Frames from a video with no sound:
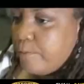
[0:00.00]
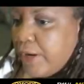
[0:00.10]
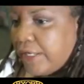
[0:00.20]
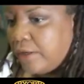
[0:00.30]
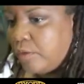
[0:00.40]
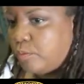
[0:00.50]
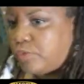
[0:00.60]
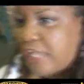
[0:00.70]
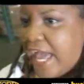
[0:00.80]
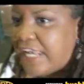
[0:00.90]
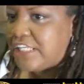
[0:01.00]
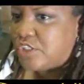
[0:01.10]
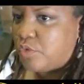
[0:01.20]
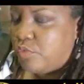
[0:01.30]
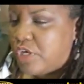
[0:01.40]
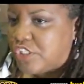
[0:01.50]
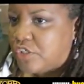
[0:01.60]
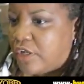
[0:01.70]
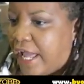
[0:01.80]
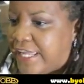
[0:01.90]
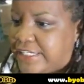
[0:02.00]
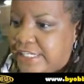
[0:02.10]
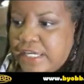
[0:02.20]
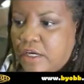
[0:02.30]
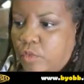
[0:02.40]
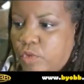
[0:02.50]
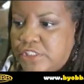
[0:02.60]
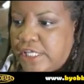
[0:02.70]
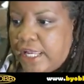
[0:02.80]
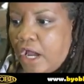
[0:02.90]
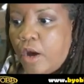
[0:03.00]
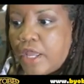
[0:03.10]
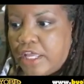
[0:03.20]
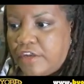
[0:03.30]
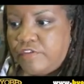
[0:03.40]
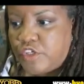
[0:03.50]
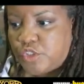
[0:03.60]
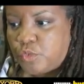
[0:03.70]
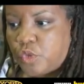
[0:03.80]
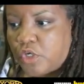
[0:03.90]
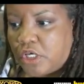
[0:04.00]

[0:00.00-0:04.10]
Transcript: But Daddy's original idea was that an individual